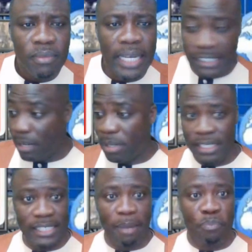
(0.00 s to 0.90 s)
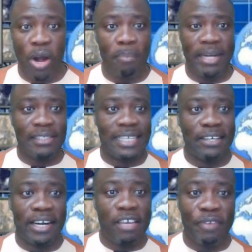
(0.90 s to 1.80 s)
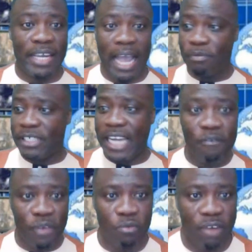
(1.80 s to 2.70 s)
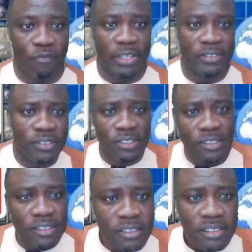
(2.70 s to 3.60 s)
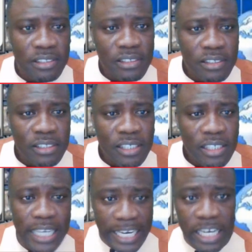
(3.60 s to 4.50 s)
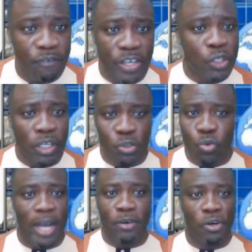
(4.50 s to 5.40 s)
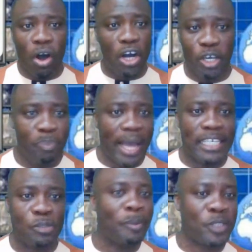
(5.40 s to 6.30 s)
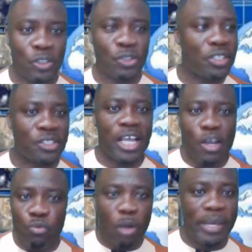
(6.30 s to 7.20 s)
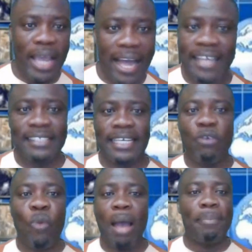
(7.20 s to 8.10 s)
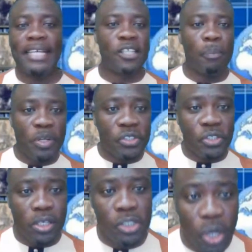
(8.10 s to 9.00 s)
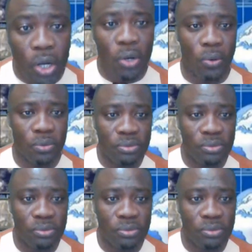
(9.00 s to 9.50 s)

And some of these appointments, they don't even have term for reference. The individuals who are going to occupy these positions will be asking, what am I supposed to do?